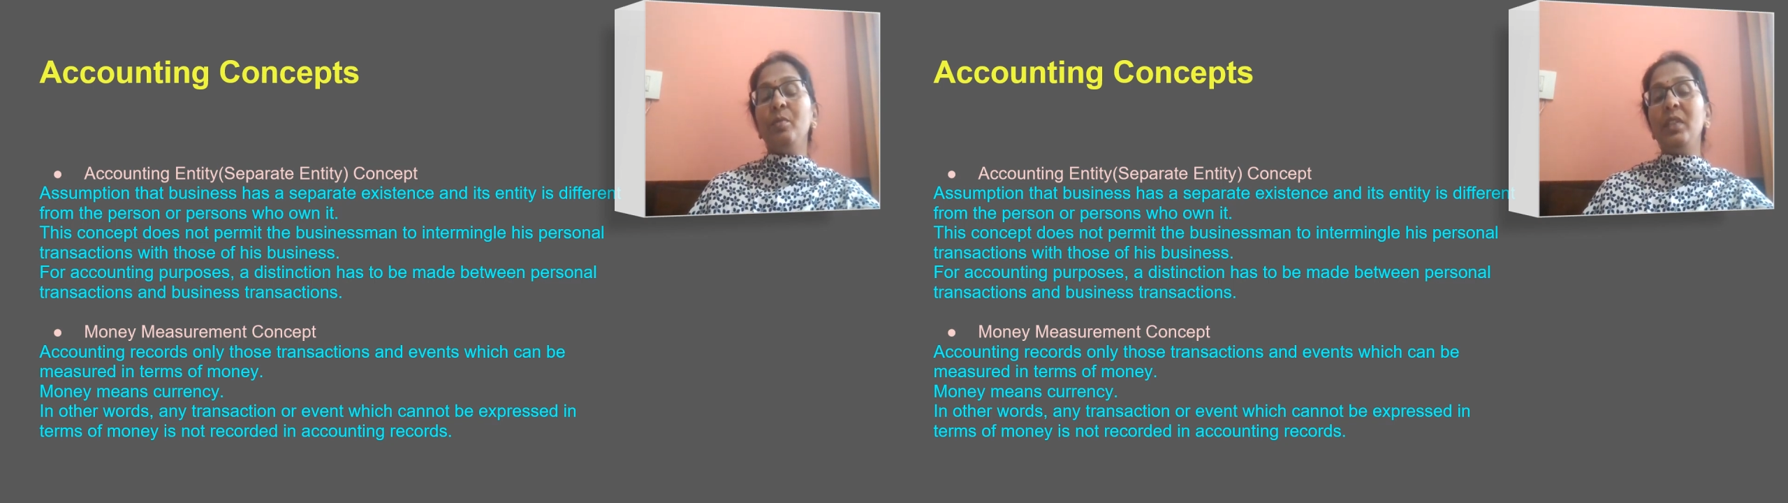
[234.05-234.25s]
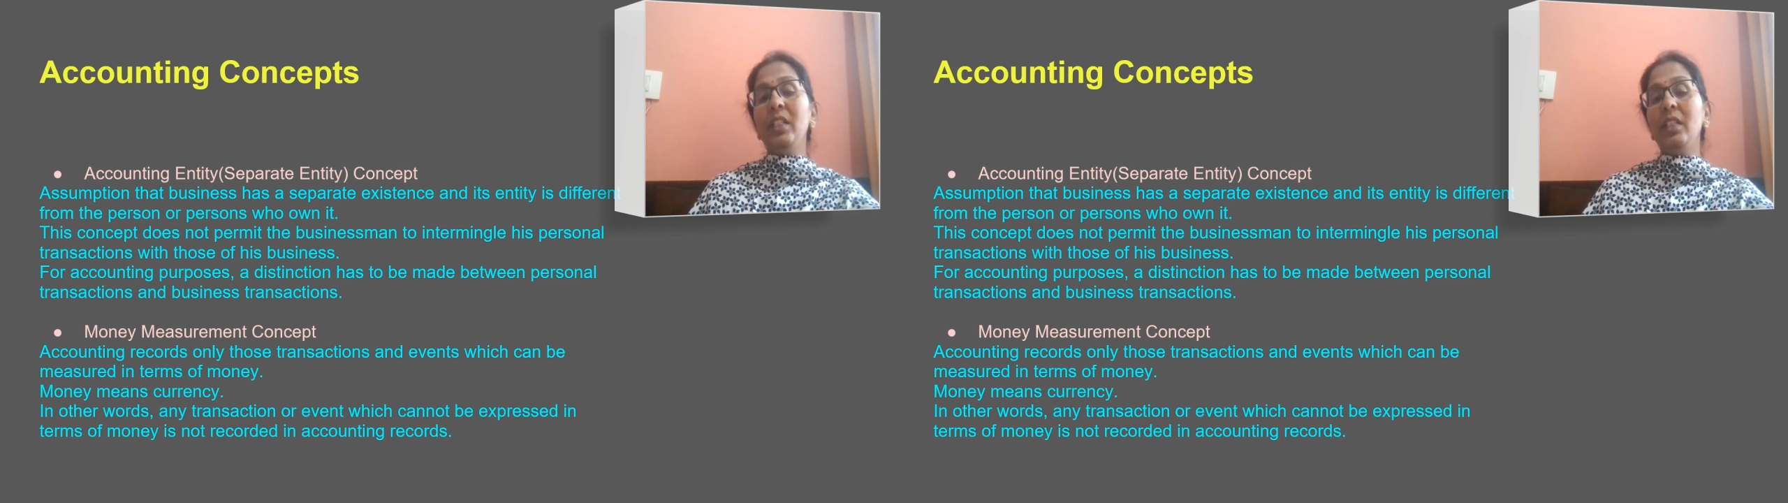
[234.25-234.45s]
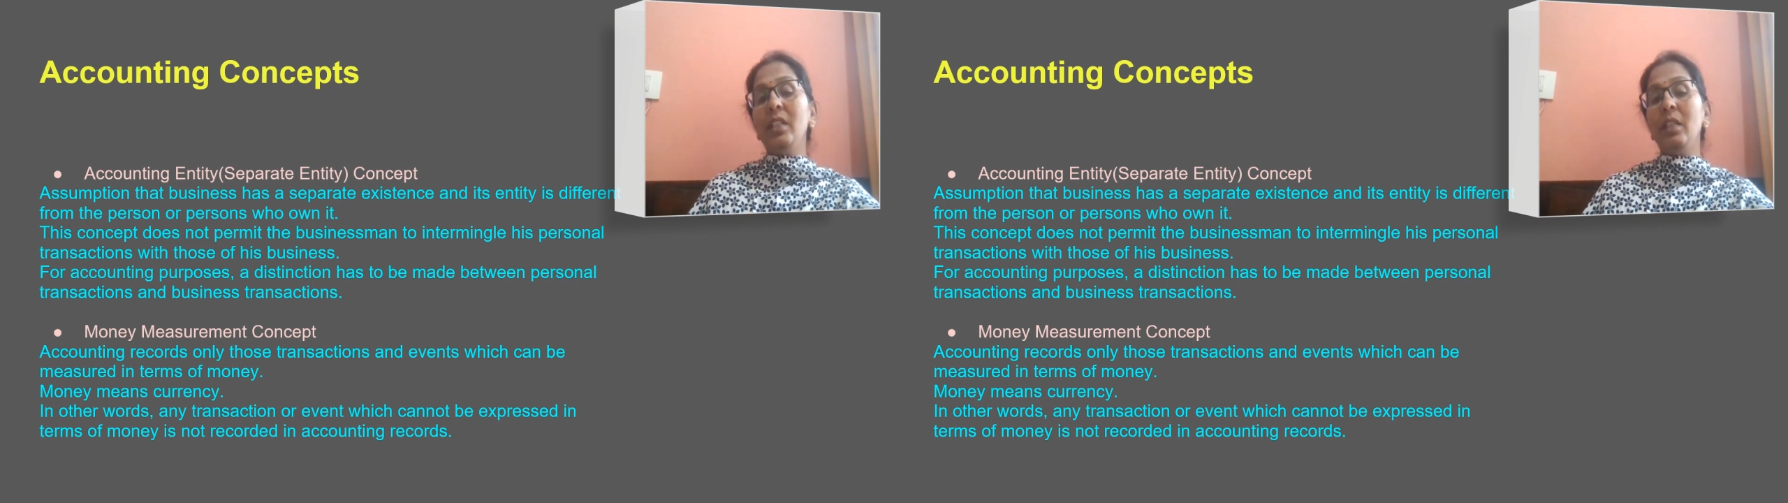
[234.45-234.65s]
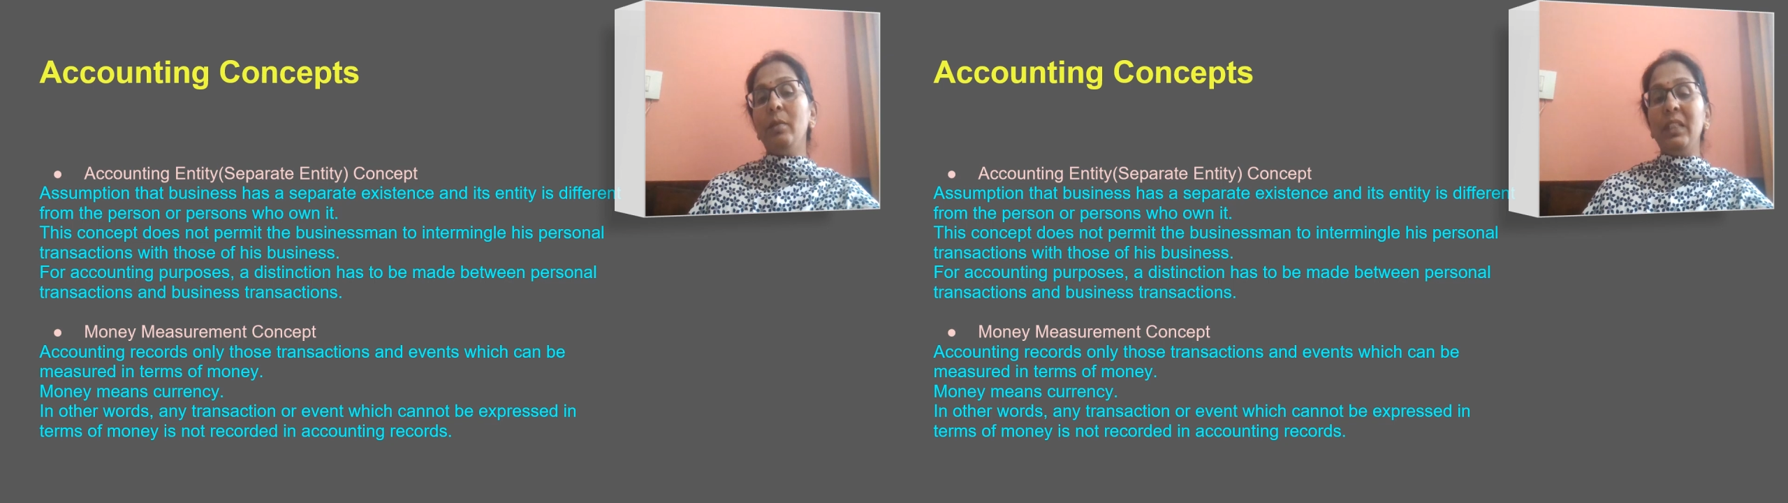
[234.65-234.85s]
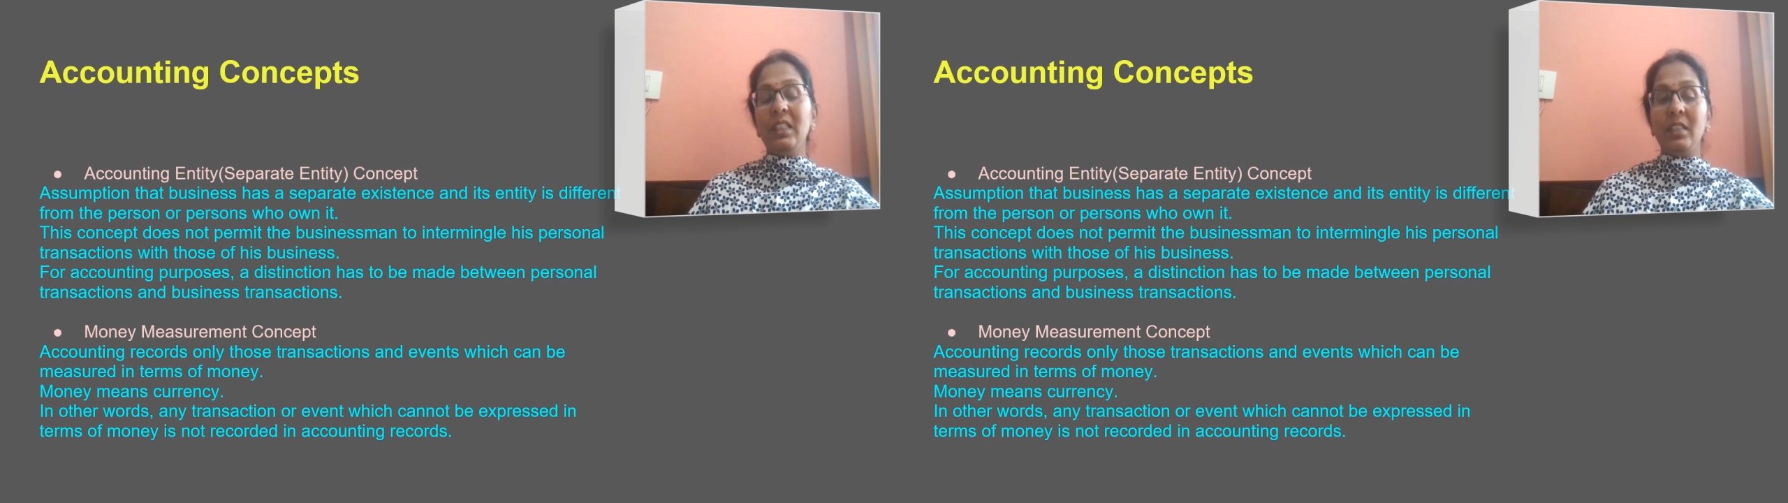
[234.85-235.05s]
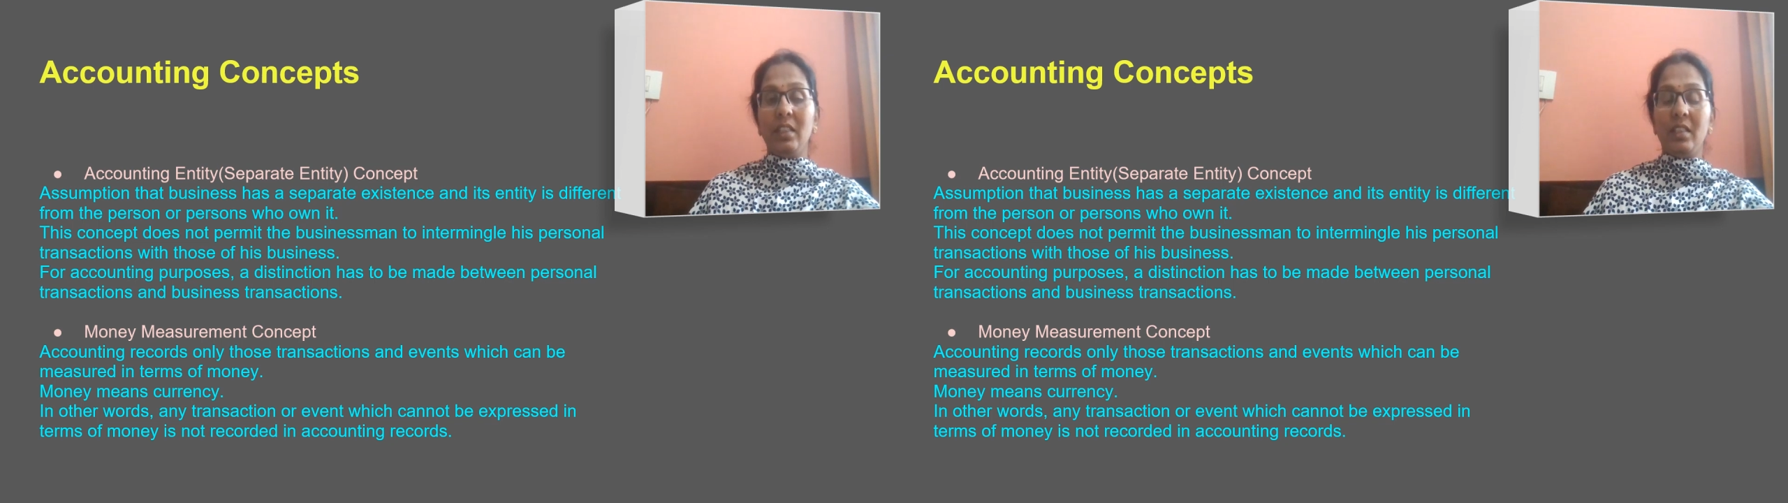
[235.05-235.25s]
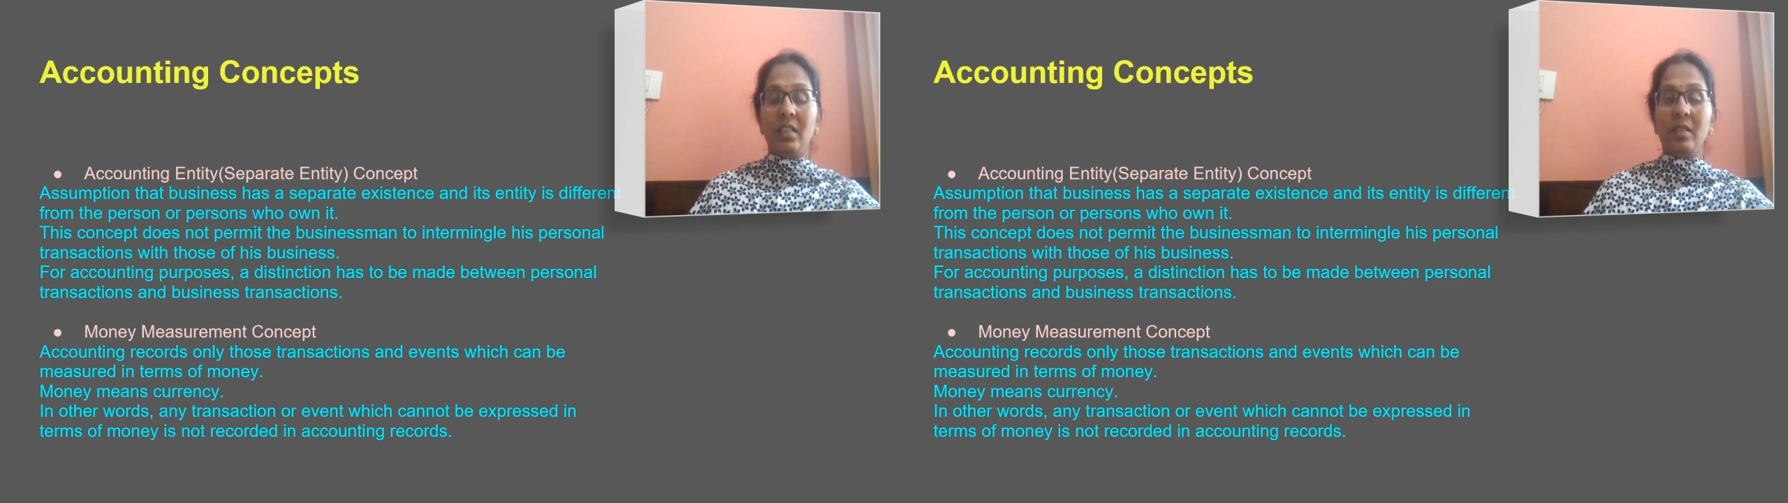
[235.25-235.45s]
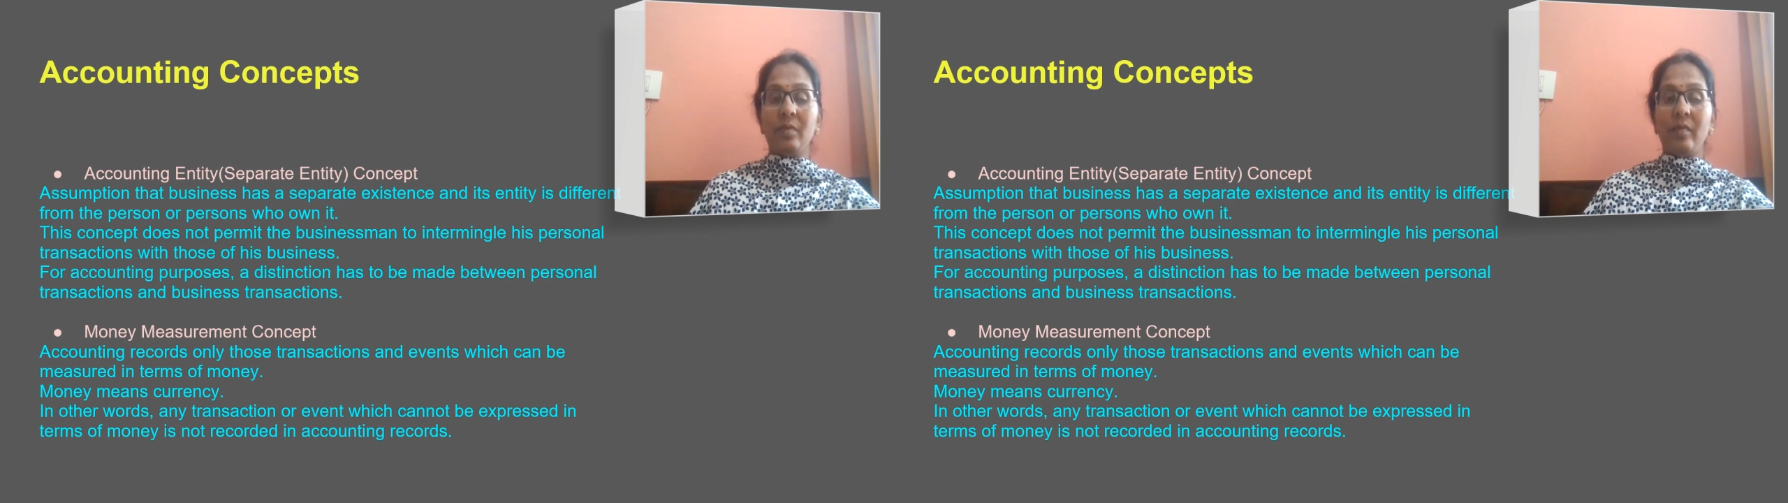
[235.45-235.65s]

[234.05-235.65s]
the business.